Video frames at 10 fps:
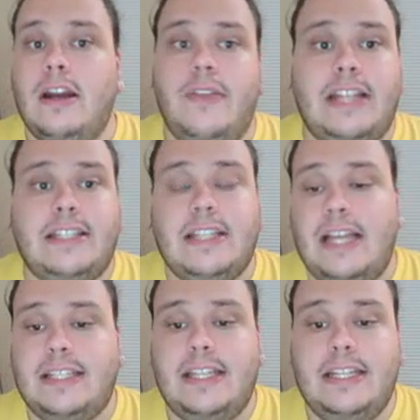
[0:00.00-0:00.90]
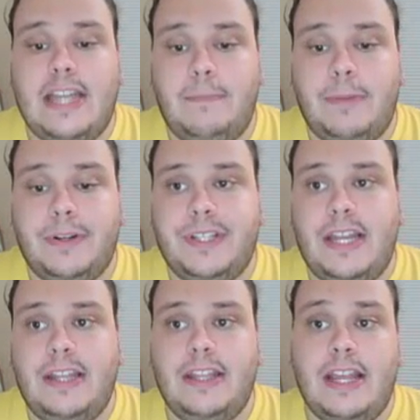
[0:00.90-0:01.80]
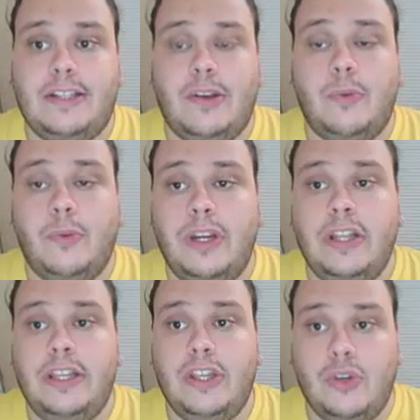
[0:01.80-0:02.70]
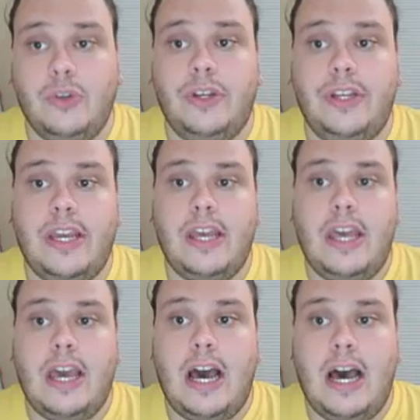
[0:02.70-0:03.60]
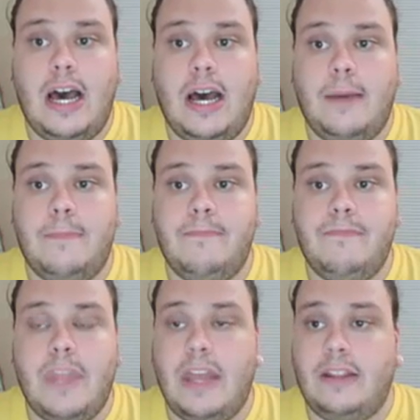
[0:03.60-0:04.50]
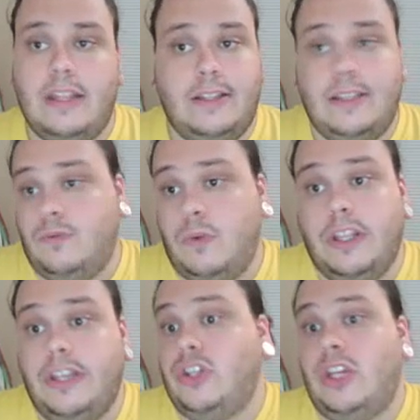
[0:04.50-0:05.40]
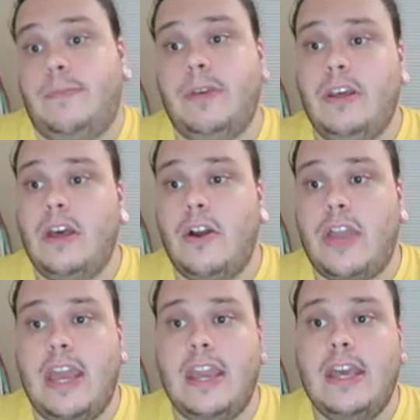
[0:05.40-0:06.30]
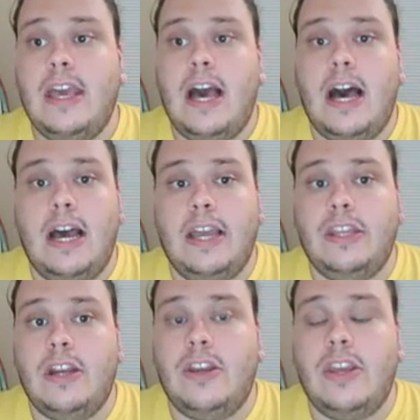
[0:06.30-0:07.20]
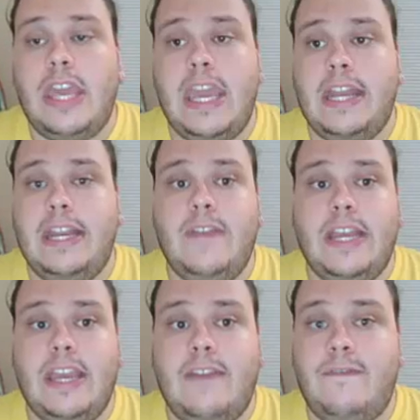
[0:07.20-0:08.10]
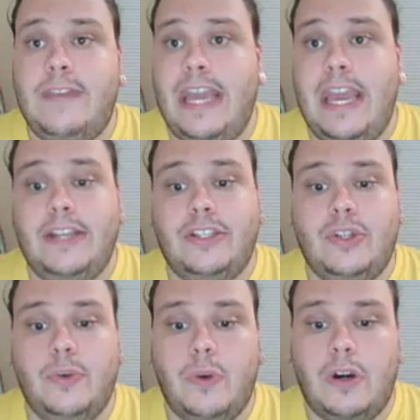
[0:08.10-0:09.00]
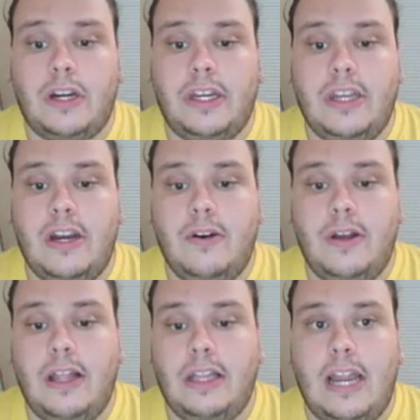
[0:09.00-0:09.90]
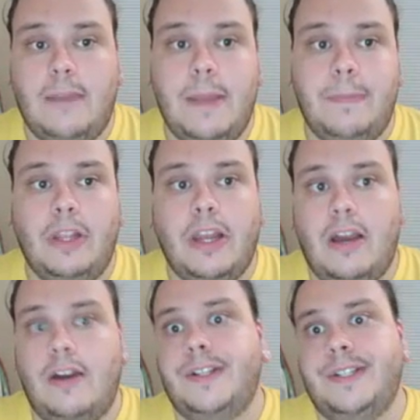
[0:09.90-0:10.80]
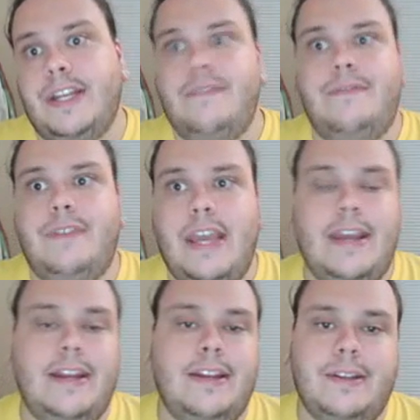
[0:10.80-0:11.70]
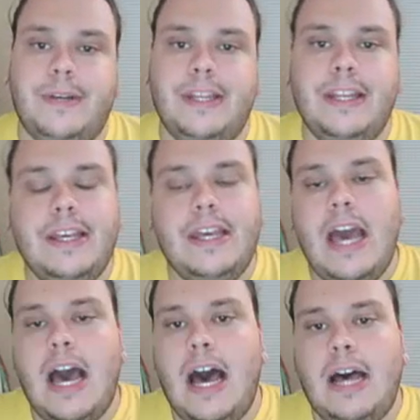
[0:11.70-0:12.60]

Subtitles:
That's less than 10%. That's a really good, this is really cheap, okay? You can't even get VAs to work. A lot of people are like, oh, just get a VA to do it.